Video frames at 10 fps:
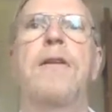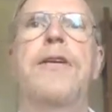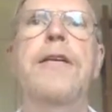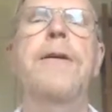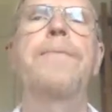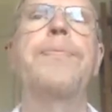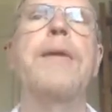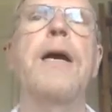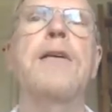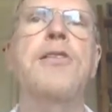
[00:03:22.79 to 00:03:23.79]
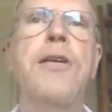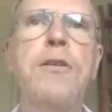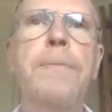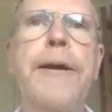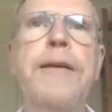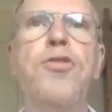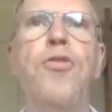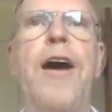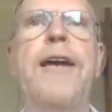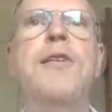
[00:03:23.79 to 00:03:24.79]
The central bank
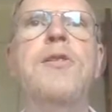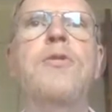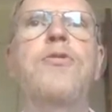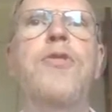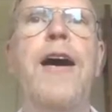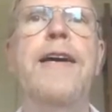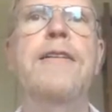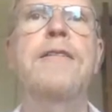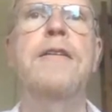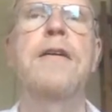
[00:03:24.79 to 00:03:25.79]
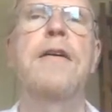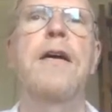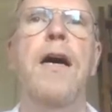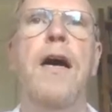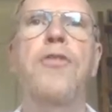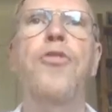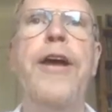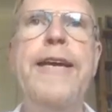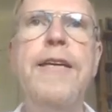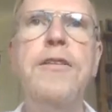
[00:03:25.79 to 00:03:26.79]
tries to find a
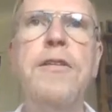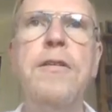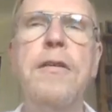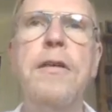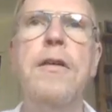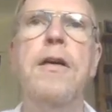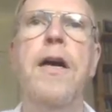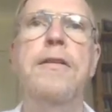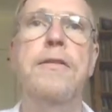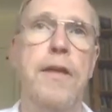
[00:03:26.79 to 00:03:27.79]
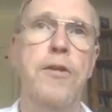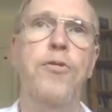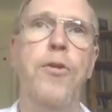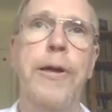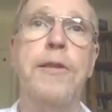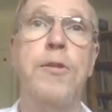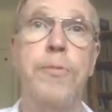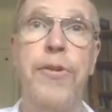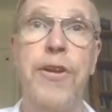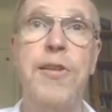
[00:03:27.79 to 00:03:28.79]
rate and influence
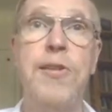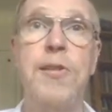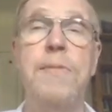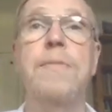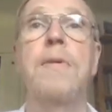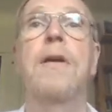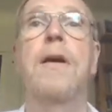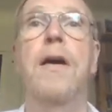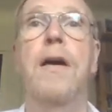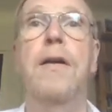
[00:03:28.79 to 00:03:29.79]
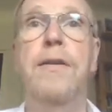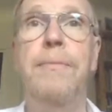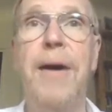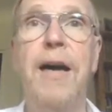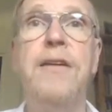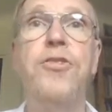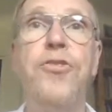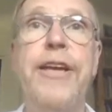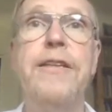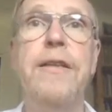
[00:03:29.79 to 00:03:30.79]
with this the market
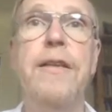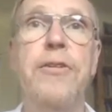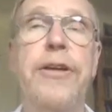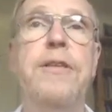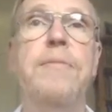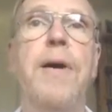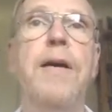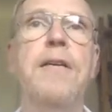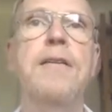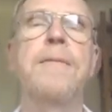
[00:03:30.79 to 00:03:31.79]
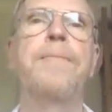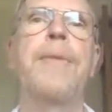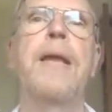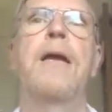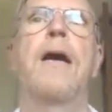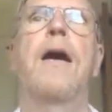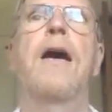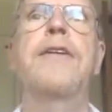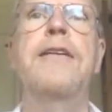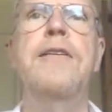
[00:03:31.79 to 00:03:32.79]
rate in the credit market
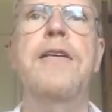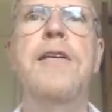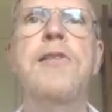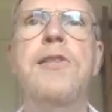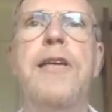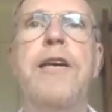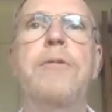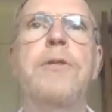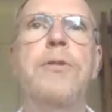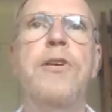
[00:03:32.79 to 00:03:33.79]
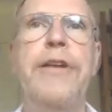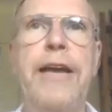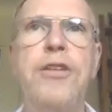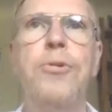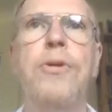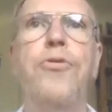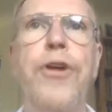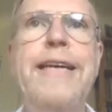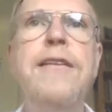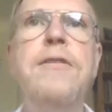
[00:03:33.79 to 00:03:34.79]
that is equal to the natural
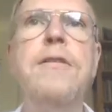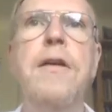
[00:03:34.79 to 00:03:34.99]
rate,